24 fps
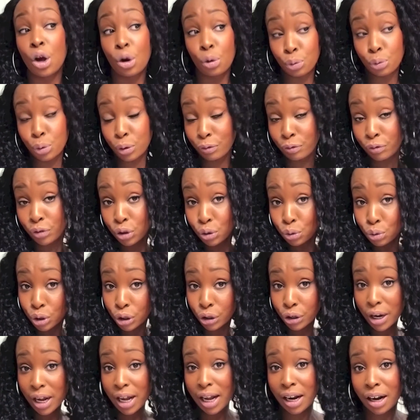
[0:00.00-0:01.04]
review
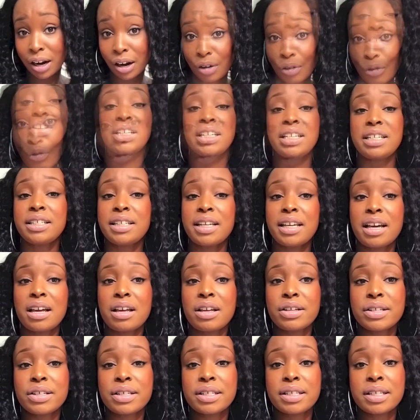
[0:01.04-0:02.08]
your hair and all the
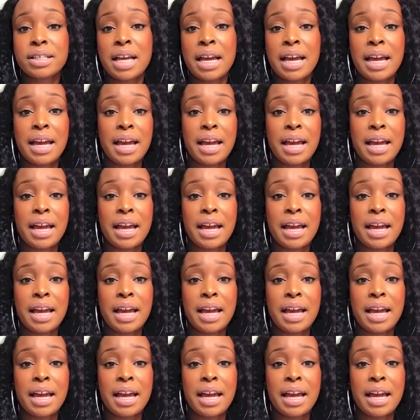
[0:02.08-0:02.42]
details